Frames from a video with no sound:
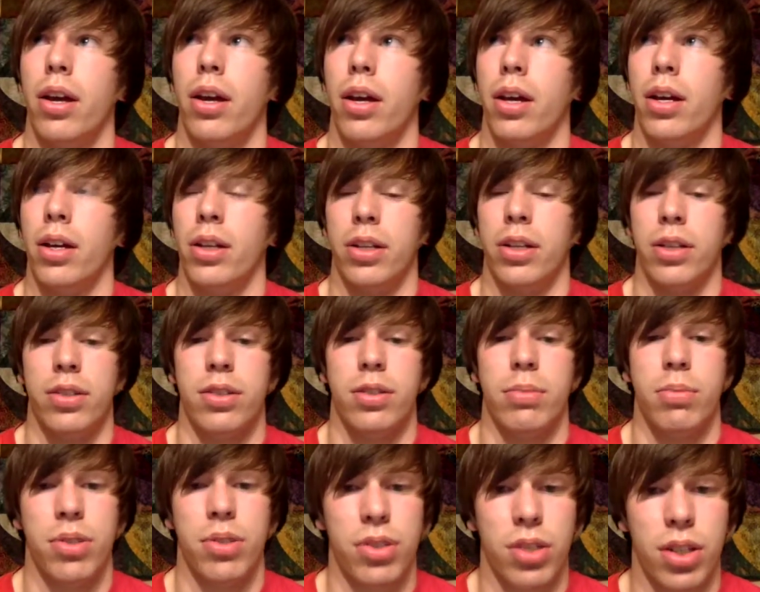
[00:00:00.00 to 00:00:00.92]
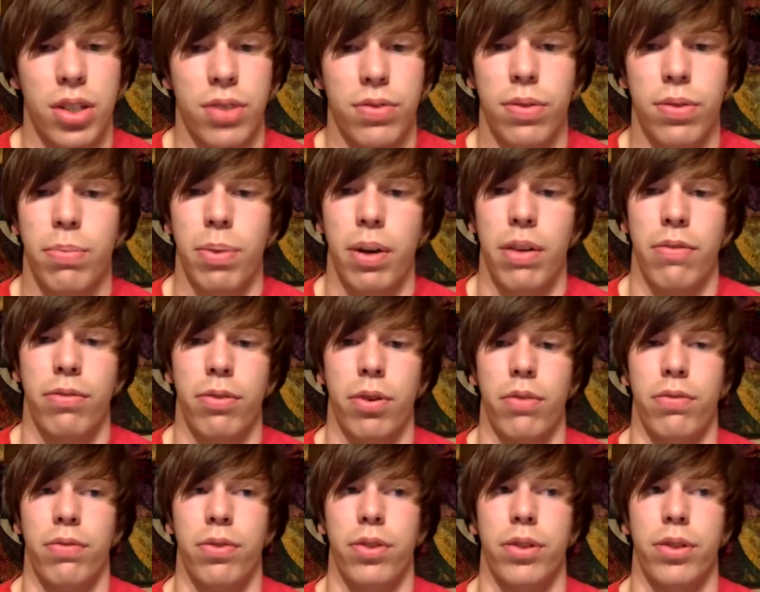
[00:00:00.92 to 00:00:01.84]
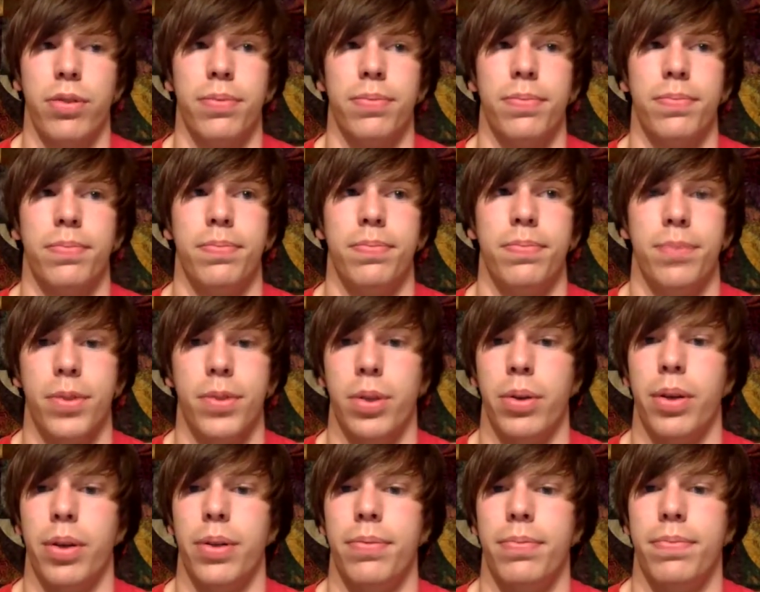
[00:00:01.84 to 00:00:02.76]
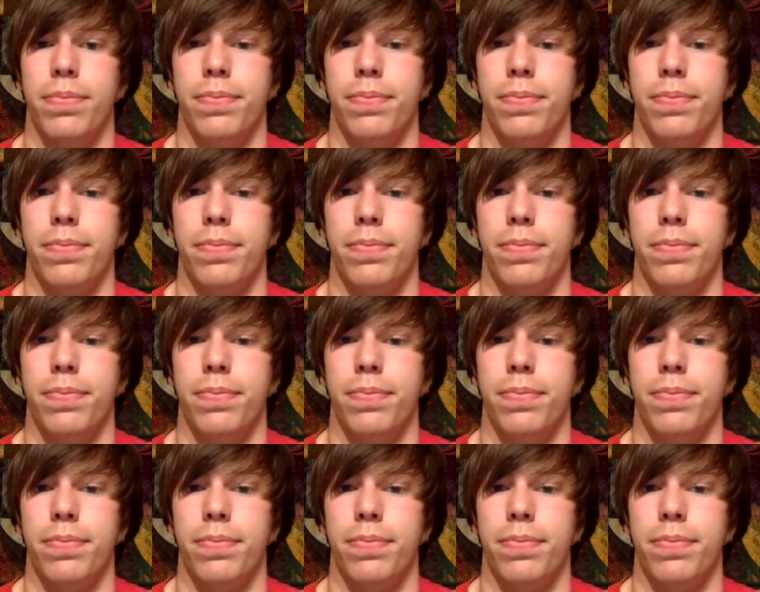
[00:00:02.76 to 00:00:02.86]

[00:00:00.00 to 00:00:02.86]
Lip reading: It needs to be 6 foot by 4 foot. Do it.